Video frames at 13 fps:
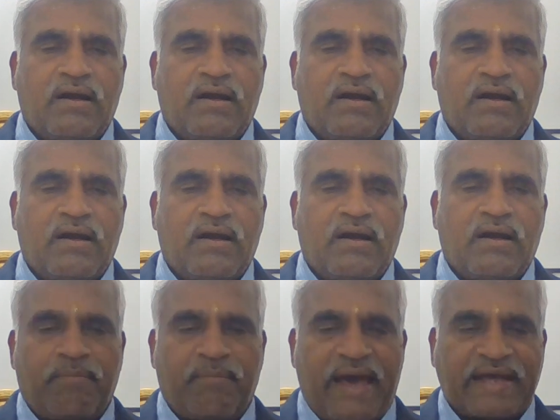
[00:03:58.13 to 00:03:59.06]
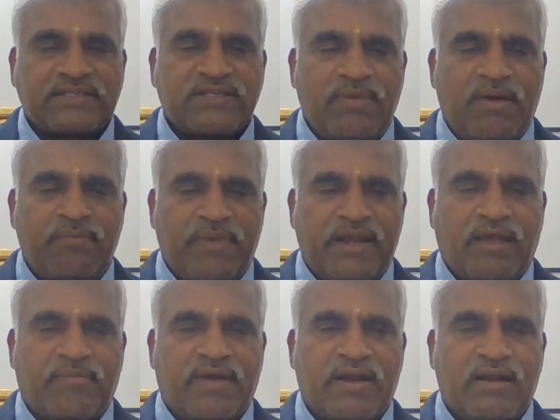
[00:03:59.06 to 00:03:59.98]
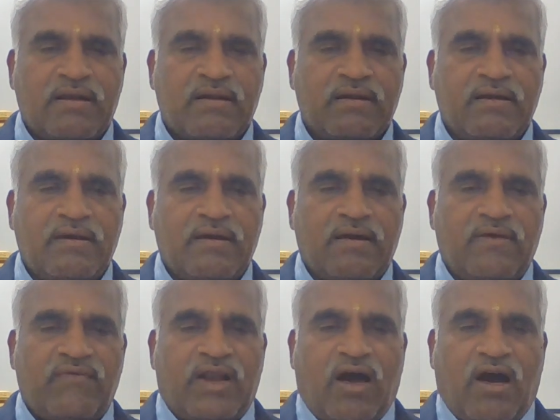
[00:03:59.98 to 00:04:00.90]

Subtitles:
so the maximum bending moment will